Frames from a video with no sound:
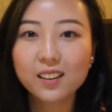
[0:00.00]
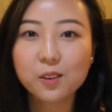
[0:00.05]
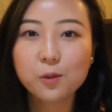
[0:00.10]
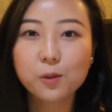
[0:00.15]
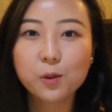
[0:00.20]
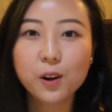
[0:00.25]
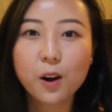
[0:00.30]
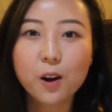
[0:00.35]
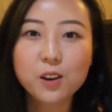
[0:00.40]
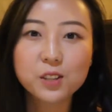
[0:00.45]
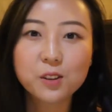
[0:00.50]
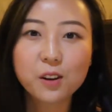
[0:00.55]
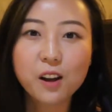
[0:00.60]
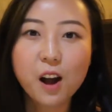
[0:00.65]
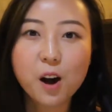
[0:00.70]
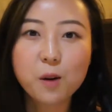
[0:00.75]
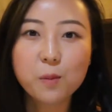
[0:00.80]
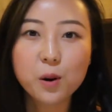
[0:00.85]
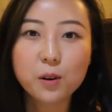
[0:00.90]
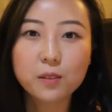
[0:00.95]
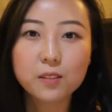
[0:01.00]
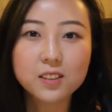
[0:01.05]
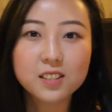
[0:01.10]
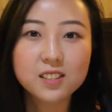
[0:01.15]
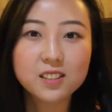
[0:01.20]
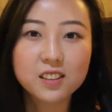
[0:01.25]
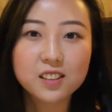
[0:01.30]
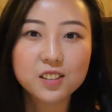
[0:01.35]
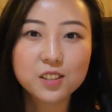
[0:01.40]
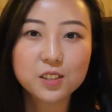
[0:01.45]
and we also help
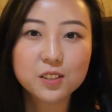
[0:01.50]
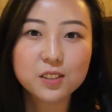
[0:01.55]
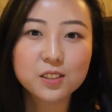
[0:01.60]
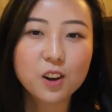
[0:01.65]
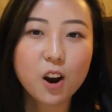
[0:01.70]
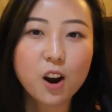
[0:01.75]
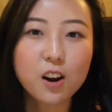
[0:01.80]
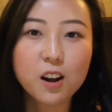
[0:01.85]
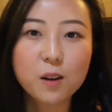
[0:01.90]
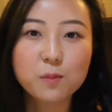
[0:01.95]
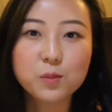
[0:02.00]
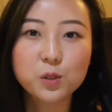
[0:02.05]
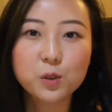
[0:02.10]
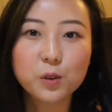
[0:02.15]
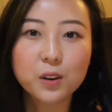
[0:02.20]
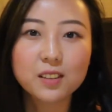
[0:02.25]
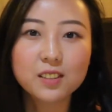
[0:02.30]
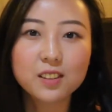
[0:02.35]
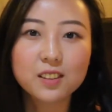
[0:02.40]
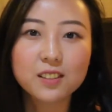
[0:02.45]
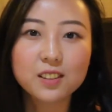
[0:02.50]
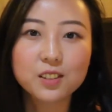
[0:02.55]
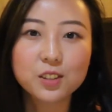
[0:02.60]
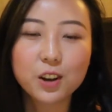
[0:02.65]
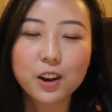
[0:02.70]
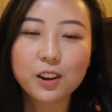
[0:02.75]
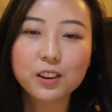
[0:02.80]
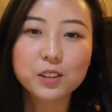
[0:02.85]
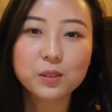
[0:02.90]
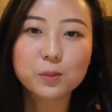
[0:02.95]
overseas startups to enter the
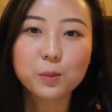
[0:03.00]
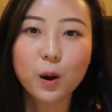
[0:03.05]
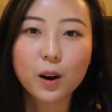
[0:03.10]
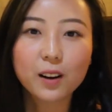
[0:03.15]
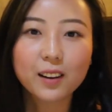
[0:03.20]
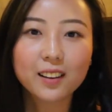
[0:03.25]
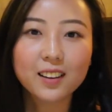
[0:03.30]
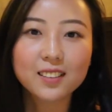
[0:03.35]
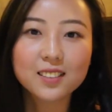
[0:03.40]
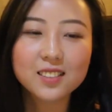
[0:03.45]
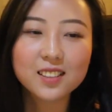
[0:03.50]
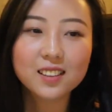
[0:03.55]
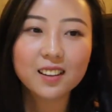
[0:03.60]
Chinese market.